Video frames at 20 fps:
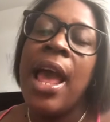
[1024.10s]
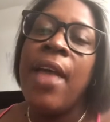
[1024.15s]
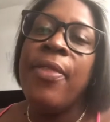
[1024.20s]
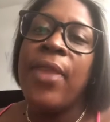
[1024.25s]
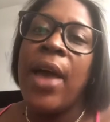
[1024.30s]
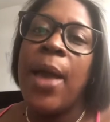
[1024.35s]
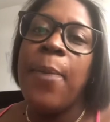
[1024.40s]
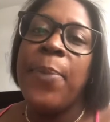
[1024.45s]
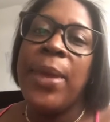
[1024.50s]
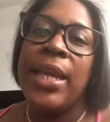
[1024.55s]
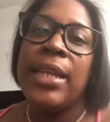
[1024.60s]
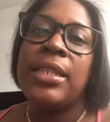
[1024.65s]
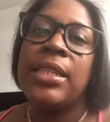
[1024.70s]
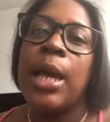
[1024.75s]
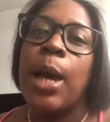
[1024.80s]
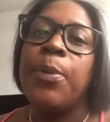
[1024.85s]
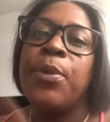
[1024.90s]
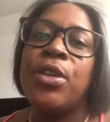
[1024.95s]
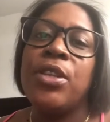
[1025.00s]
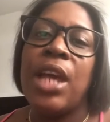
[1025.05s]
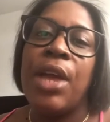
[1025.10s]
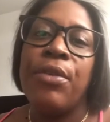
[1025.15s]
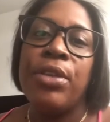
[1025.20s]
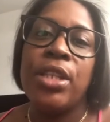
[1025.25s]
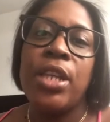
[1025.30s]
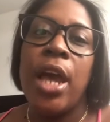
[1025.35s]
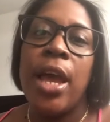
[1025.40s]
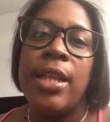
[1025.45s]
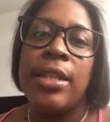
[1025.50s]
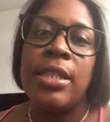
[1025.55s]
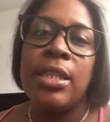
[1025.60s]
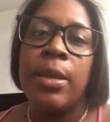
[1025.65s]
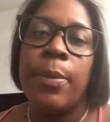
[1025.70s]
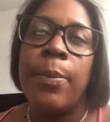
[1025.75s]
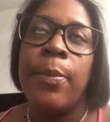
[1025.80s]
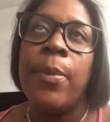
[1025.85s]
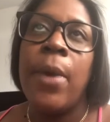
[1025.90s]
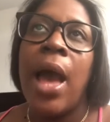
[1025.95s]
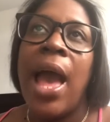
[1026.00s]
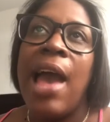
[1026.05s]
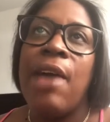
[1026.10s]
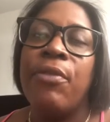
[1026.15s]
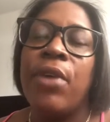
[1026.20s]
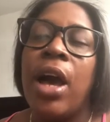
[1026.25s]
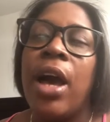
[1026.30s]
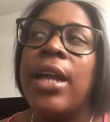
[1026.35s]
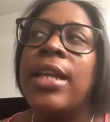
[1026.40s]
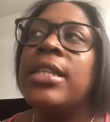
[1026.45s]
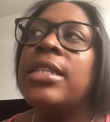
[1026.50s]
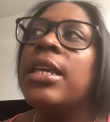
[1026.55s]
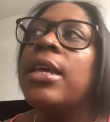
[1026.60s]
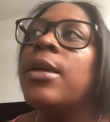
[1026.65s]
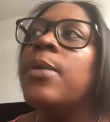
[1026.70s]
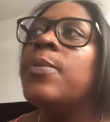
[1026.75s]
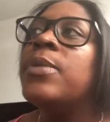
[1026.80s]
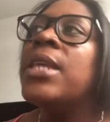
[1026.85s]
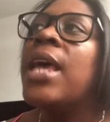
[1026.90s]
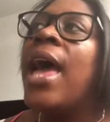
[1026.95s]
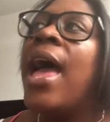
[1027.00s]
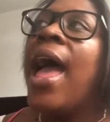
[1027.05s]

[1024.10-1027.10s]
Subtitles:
that I picked up, because I returned some other items.